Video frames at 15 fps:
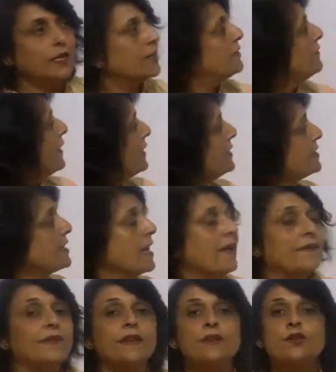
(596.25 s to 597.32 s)
Otherwise,
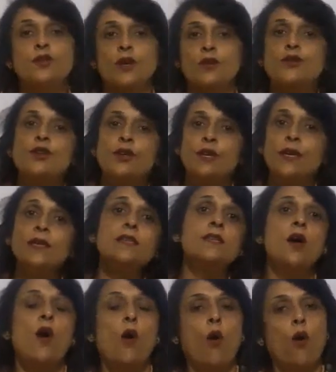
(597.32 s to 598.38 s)
the structure is
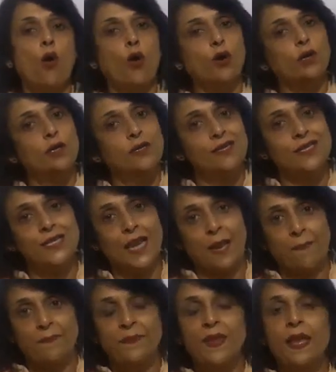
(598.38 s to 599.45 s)
all
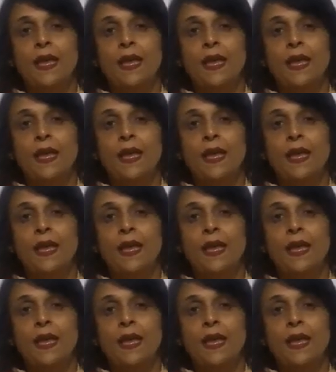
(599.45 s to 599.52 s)
same.